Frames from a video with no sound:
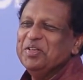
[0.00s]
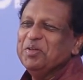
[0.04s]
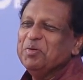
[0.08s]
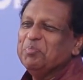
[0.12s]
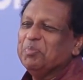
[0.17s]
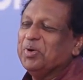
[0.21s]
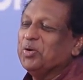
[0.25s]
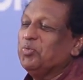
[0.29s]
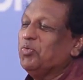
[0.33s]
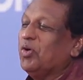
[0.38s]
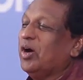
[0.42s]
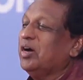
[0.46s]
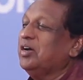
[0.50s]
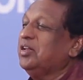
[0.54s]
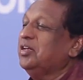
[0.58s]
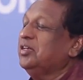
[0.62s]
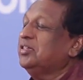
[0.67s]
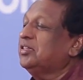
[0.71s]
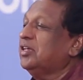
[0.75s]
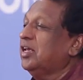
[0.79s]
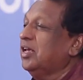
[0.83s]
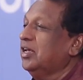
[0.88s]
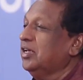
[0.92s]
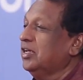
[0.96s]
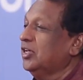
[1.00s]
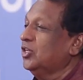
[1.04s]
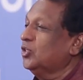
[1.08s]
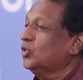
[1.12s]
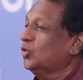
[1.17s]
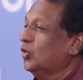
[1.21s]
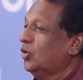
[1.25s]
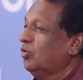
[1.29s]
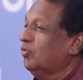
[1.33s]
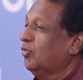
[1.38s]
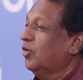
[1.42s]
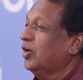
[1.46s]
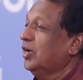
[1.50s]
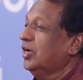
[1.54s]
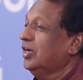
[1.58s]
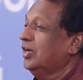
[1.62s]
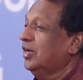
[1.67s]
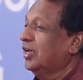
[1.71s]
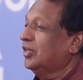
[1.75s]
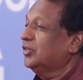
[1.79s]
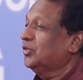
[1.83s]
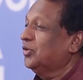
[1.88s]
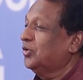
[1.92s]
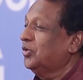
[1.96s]
but what he is saying is good for
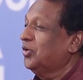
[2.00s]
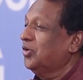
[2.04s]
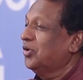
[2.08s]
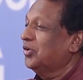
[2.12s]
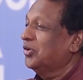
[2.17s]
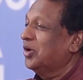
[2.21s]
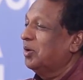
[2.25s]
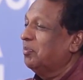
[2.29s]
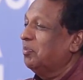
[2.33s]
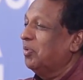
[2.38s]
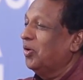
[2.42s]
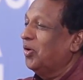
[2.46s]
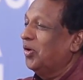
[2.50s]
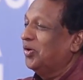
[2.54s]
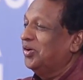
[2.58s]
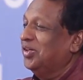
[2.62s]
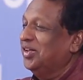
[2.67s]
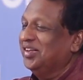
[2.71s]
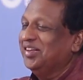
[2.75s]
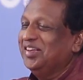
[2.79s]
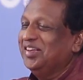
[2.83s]
India, so don't applaud.